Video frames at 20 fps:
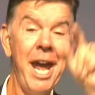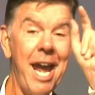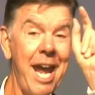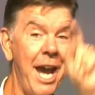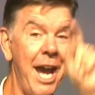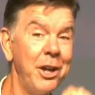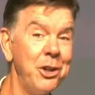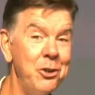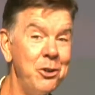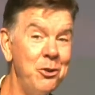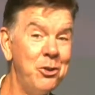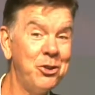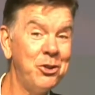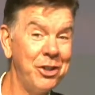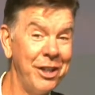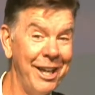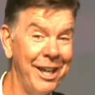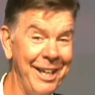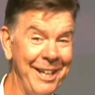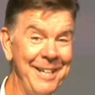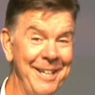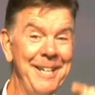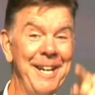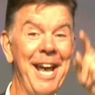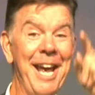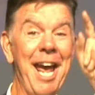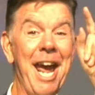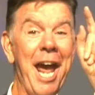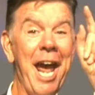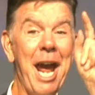How do you
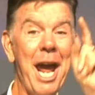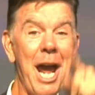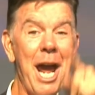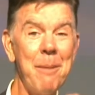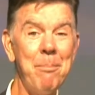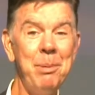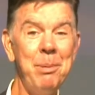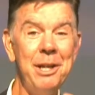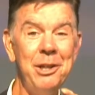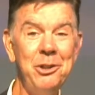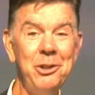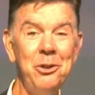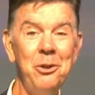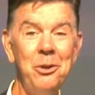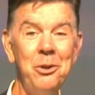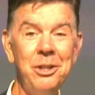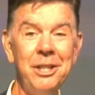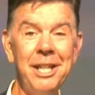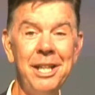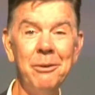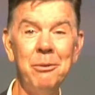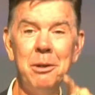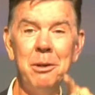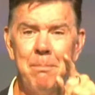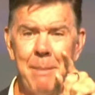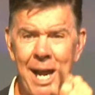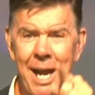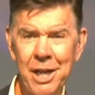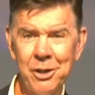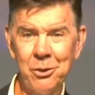say Happy New Year
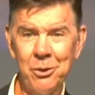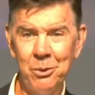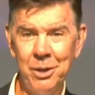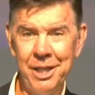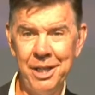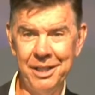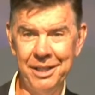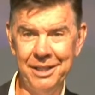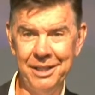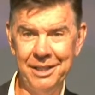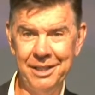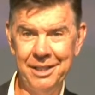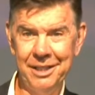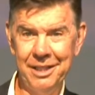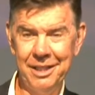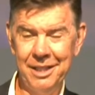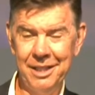in Mandarin?